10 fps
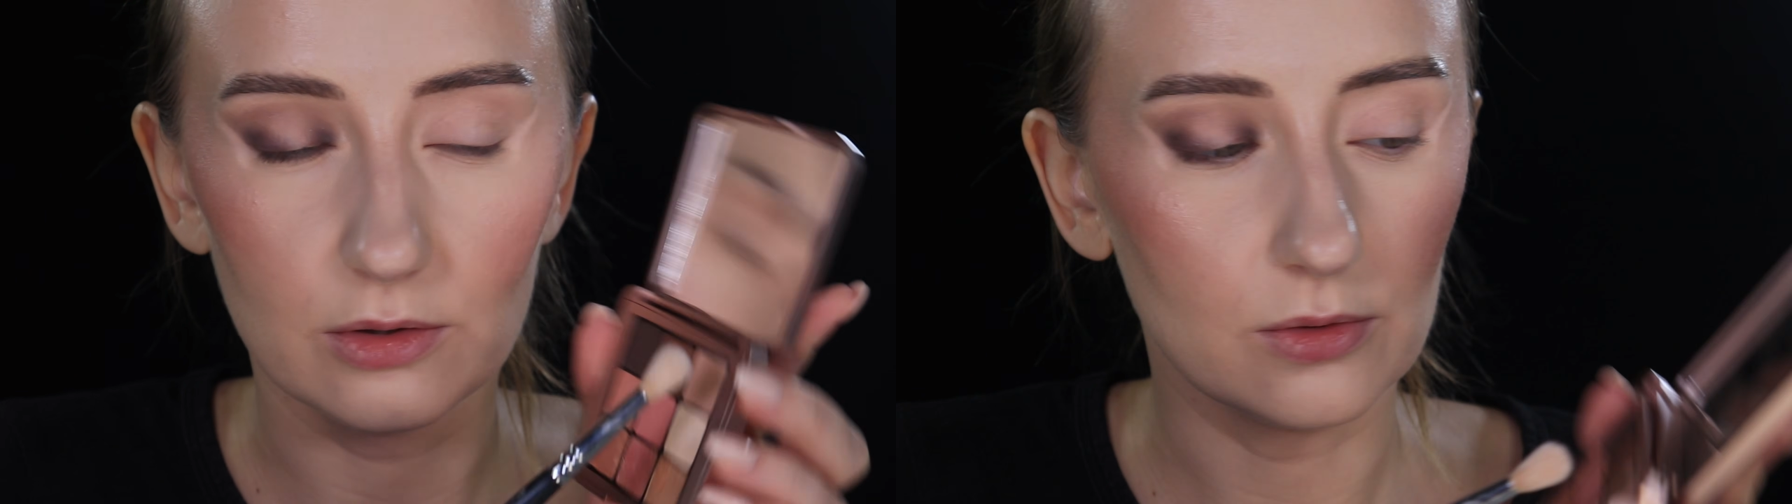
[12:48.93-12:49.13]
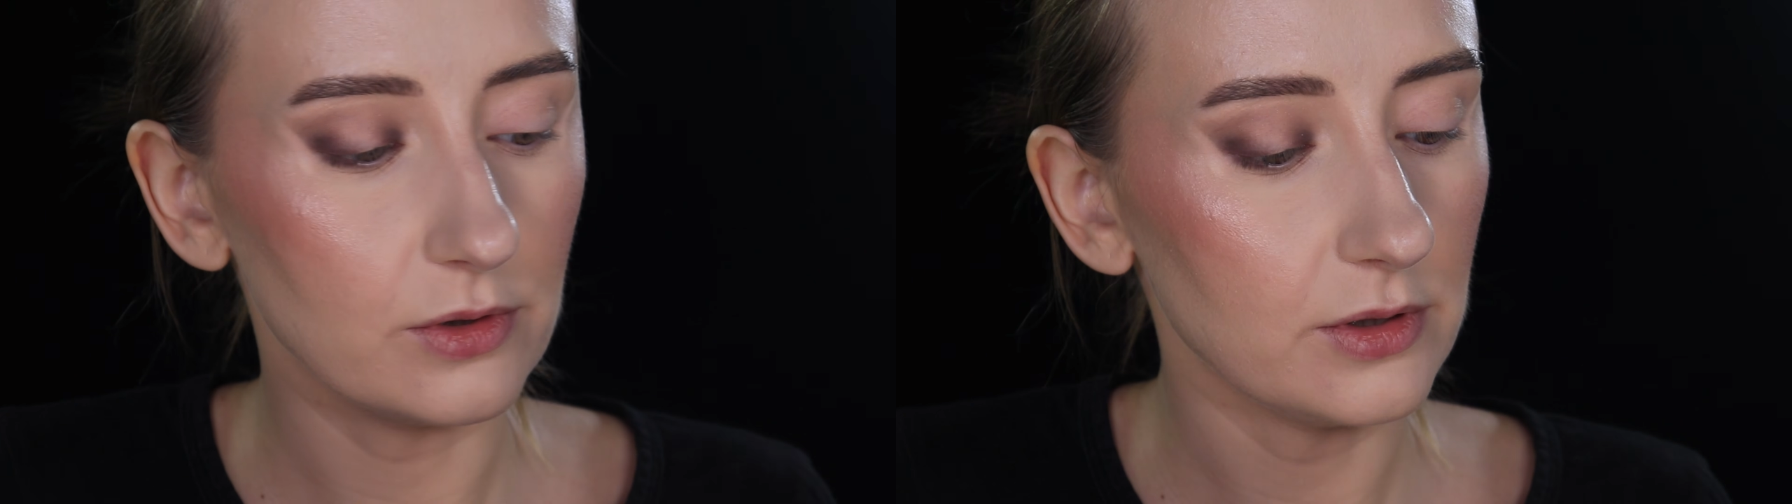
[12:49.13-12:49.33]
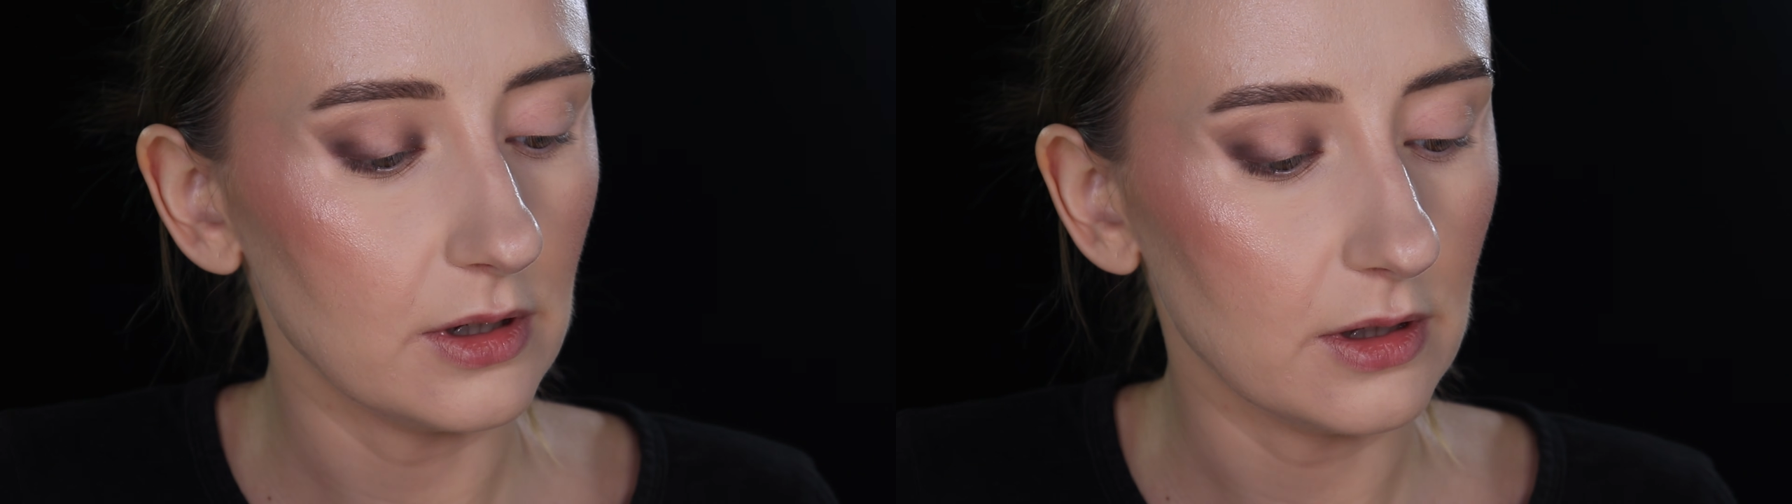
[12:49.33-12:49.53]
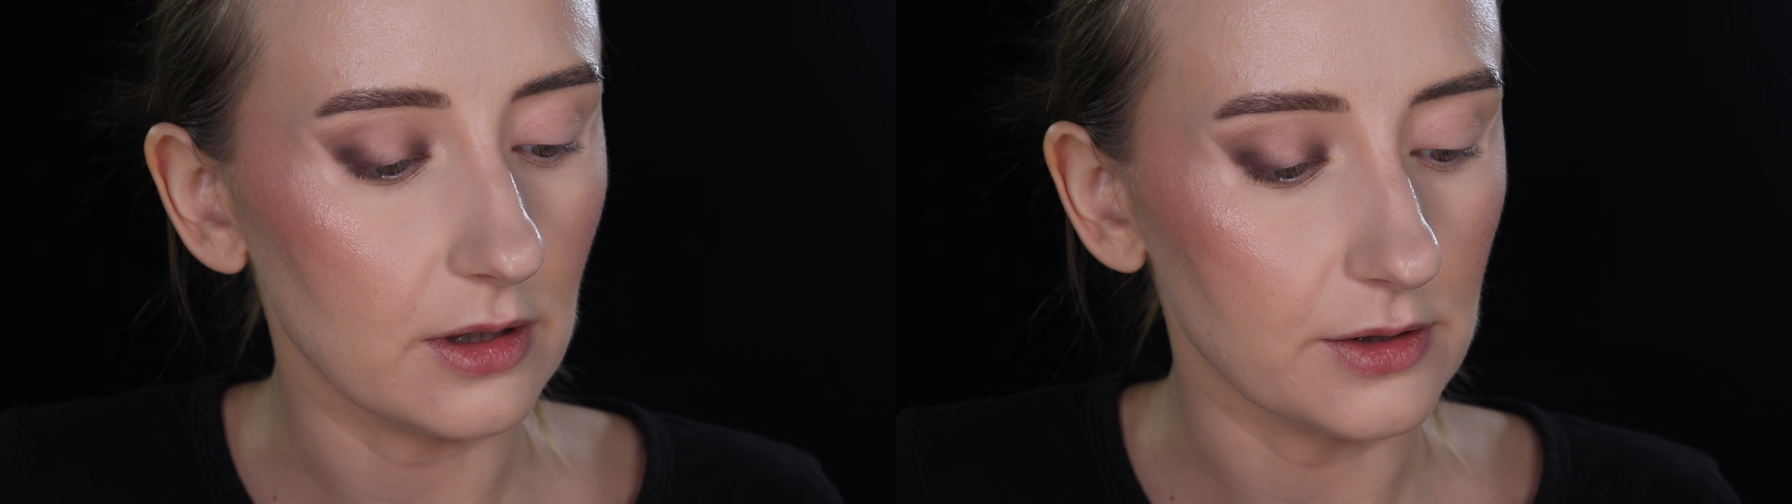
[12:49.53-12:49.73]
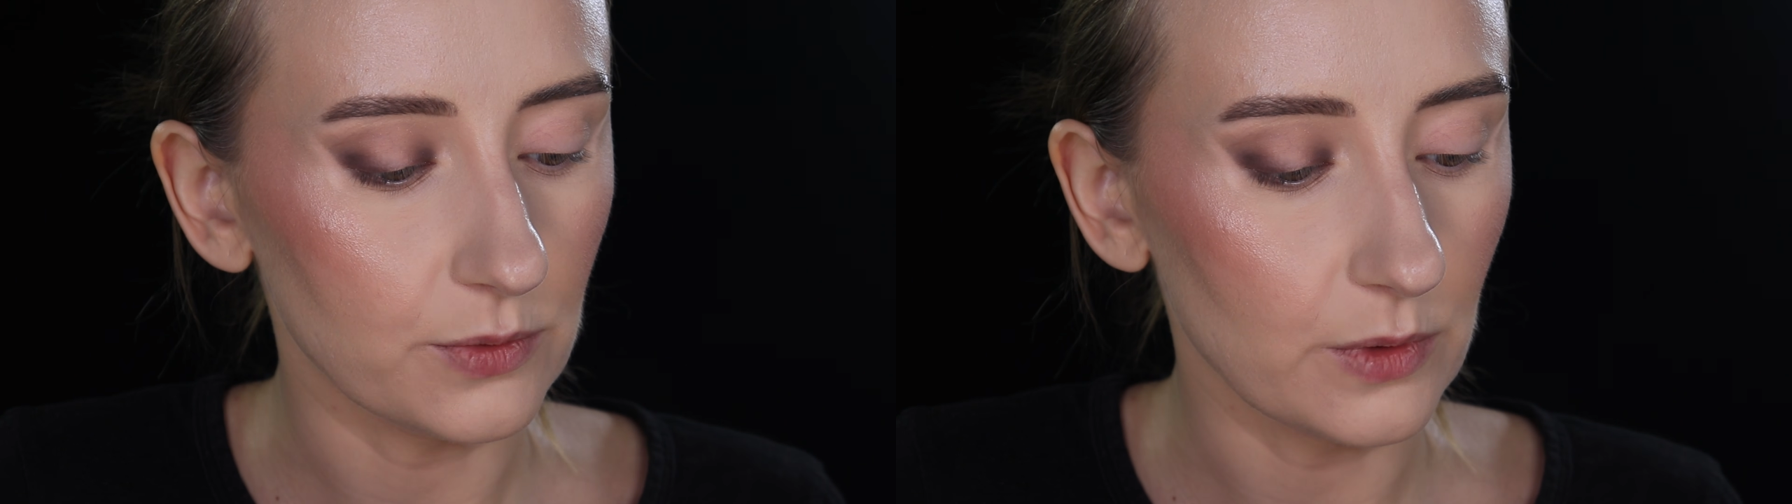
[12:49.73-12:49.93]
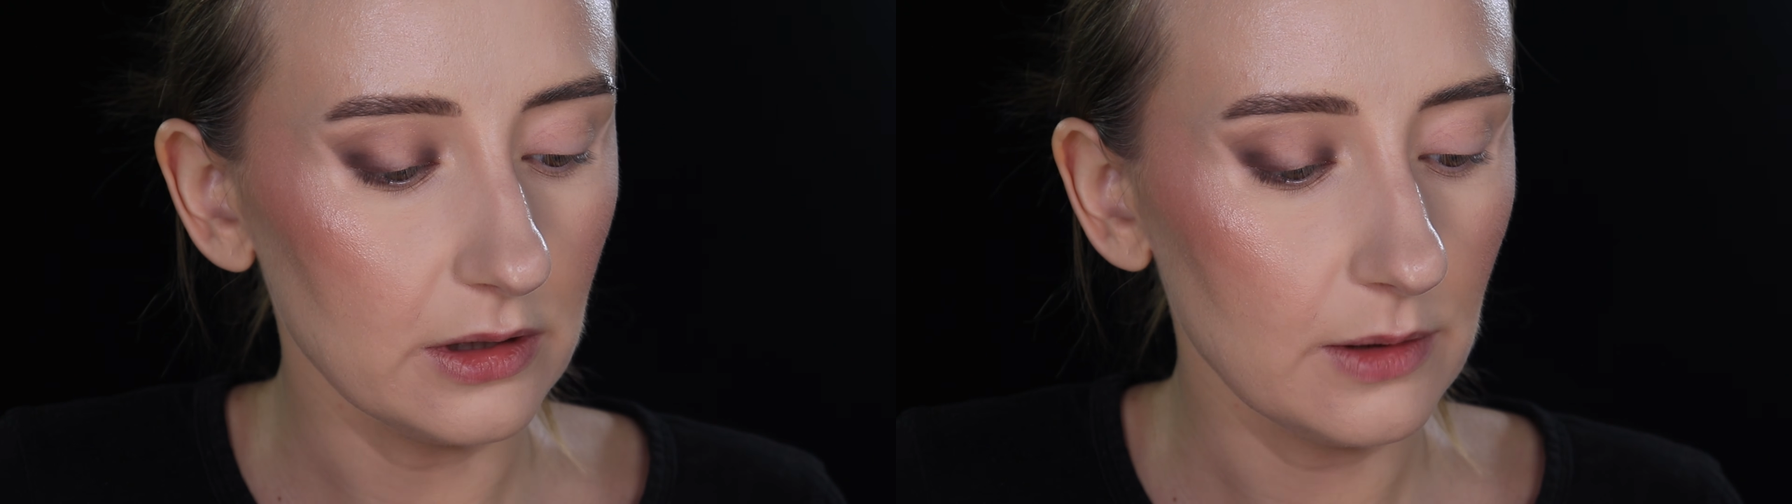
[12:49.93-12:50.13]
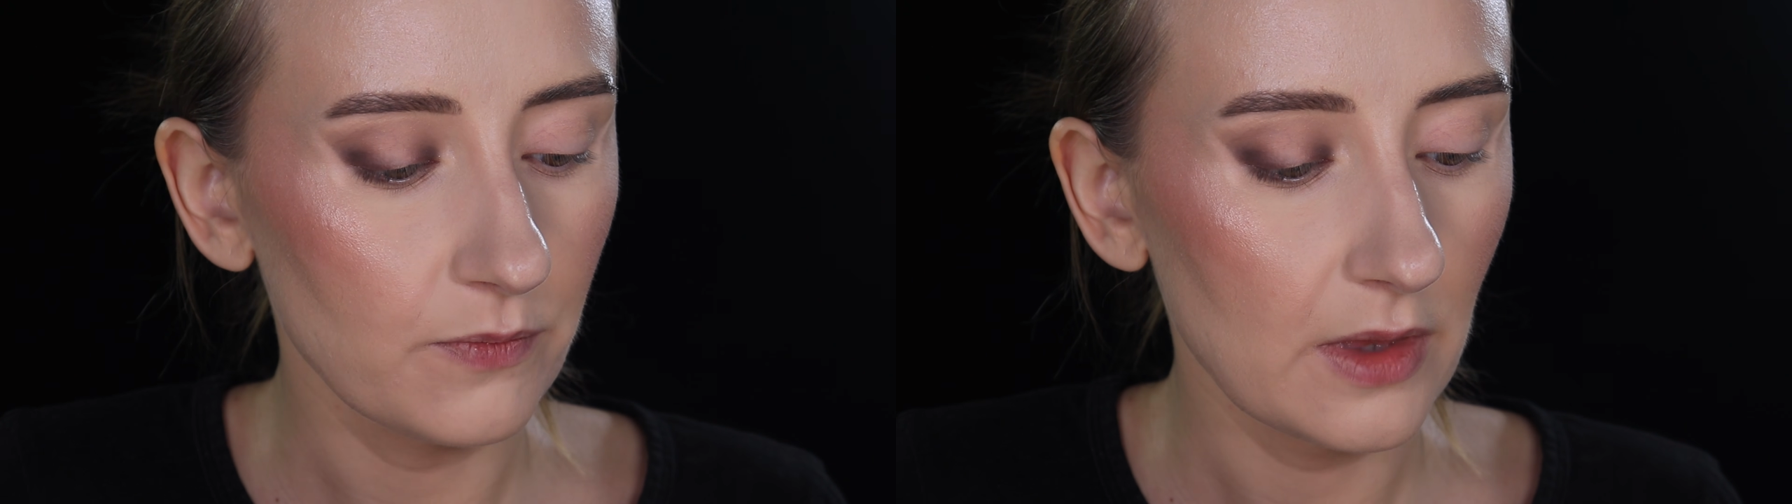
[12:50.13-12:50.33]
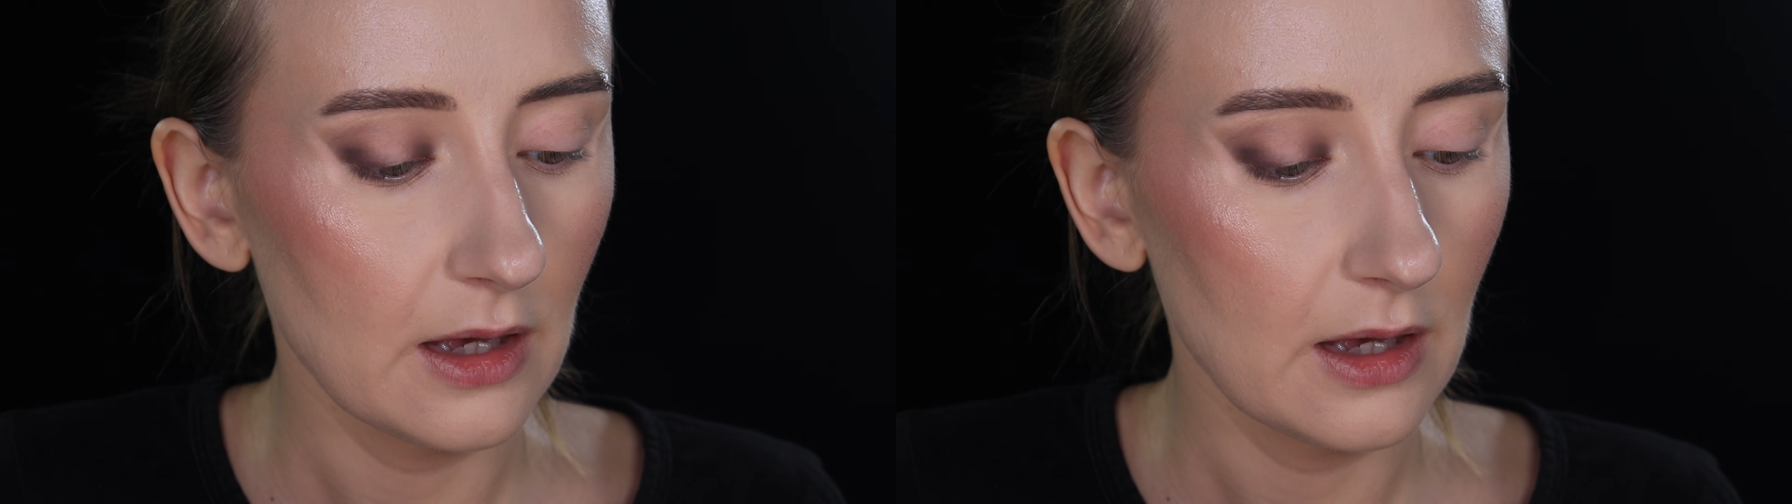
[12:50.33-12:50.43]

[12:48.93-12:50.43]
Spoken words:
use this one.